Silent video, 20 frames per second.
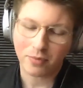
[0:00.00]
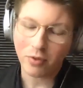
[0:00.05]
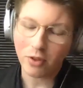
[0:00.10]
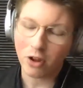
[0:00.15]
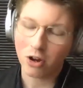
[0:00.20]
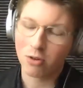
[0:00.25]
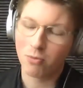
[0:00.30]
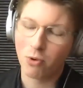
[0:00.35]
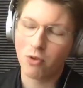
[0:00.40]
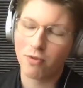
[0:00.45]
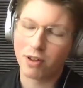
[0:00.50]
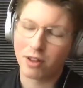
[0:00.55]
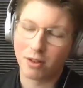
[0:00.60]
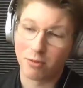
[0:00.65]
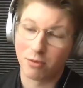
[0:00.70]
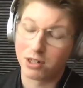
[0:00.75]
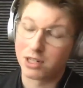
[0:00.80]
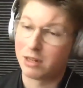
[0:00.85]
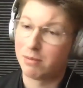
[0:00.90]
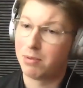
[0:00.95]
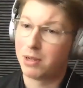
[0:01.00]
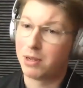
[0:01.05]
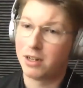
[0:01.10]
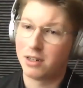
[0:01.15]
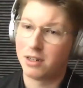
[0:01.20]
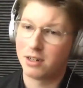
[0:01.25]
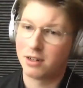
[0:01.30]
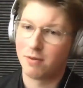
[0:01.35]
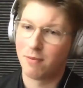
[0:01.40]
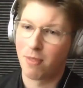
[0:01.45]
removing the recipient,
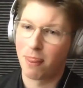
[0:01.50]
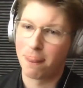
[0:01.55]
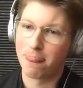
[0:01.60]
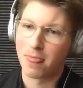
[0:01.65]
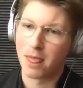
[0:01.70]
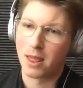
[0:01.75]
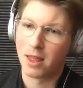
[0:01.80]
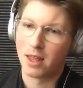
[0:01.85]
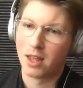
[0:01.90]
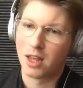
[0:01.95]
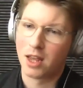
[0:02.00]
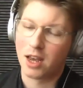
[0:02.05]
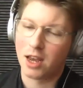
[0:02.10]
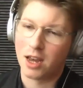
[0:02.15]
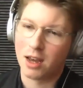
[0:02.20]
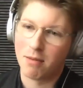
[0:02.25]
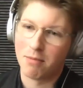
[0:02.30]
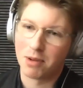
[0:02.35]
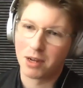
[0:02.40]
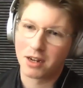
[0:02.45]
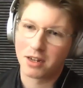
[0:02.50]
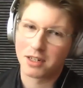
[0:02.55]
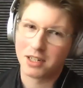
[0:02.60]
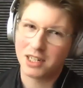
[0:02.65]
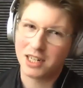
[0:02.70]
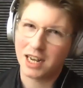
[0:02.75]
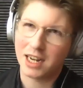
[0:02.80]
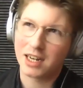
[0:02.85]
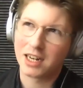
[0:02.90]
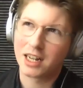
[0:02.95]
because
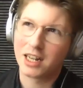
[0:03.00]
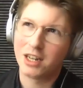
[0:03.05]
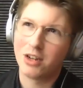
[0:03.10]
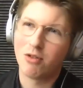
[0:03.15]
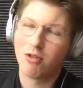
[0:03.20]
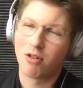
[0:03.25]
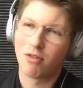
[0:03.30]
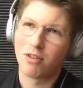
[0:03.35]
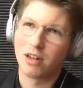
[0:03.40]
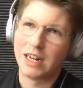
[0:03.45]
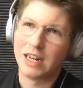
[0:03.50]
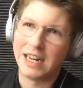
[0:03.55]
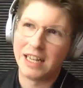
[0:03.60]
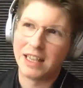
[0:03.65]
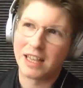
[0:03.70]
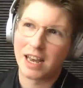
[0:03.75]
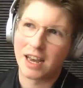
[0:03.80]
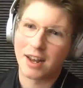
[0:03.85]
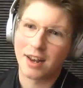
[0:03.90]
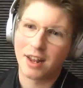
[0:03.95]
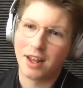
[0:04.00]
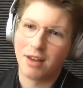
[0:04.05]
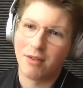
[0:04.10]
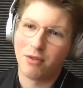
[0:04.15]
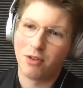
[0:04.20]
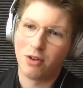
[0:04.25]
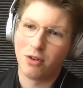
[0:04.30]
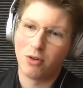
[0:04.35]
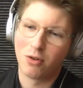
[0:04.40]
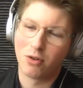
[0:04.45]
technically you only need that
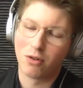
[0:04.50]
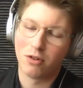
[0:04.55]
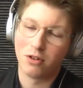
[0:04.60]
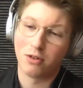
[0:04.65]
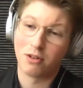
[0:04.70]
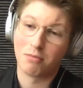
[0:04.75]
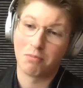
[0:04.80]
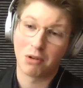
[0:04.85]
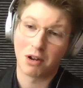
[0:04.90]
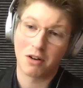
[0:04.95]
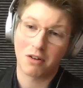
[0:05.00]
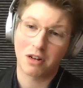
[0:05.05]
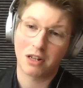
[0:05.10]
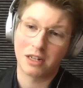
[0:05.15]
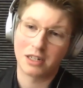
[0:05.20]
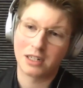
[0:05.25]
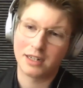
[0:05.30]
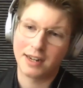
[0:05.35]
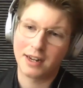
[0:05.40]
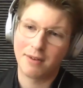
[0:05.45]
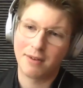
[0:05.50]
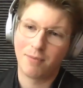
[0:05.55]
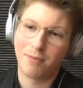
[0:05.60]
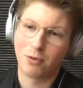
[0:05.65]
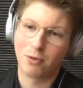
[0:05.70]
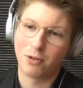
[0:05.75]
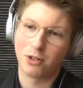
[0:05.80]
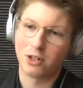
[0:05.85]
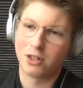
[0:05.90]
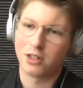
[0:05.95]
if you are doing block listening,
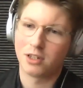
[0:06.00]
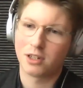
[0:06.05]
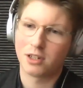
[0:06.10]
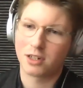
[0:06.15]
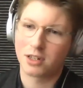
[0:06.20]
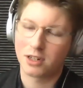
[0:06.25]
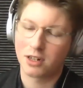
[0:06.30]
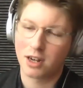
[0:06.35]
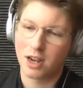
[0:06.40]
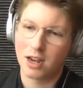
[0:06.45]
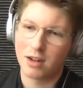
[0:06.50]
which is